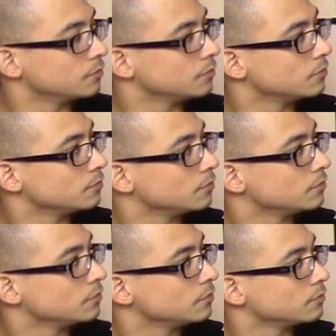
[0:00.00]

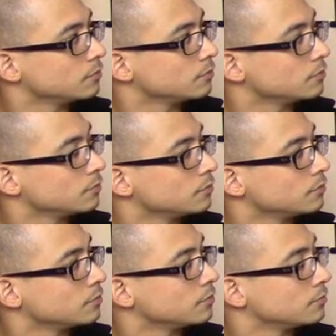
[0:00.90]

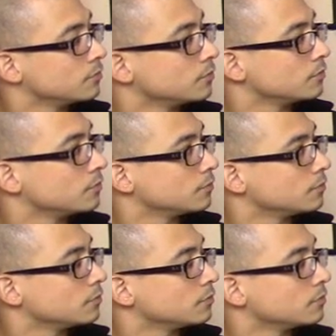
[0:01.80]

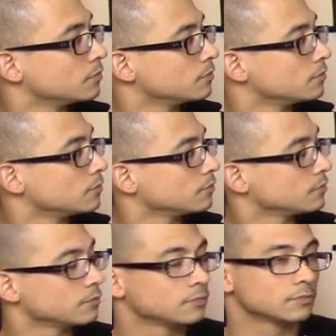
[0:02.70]

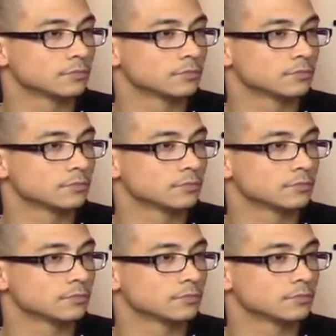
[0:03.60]
(not speaking)